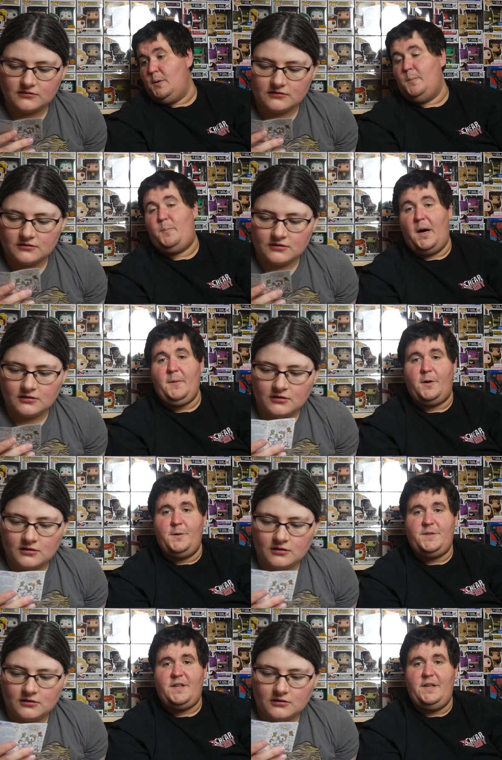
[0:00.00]

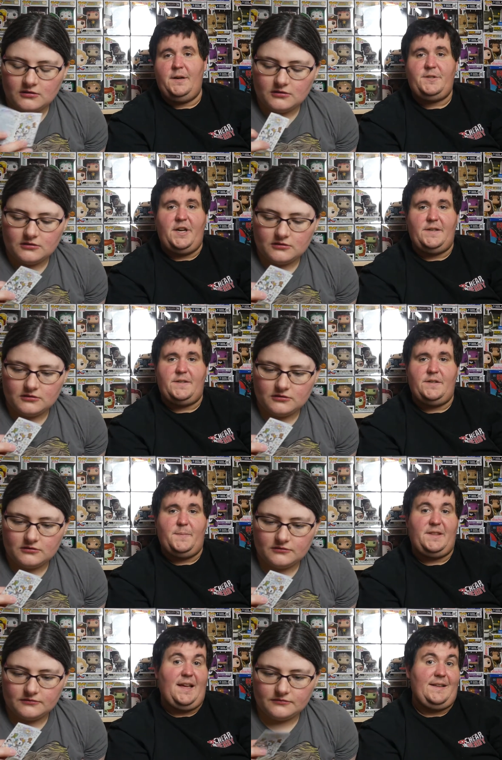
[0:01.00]
Speaker 1: Bummerooski, no chasers,
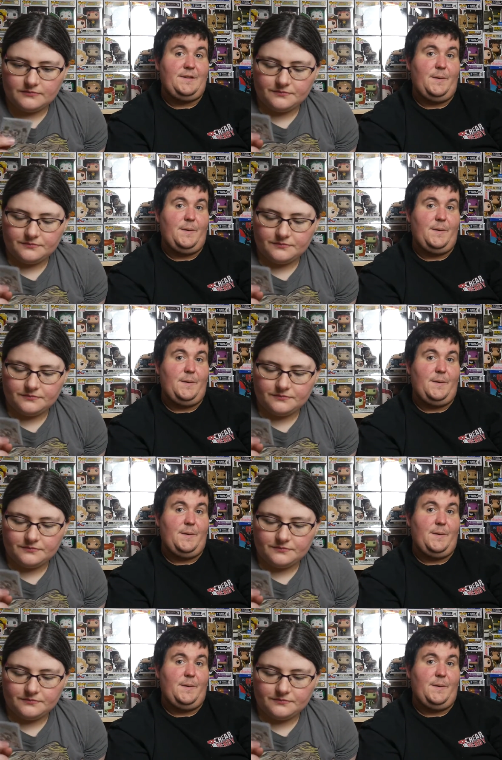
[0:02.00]
but that's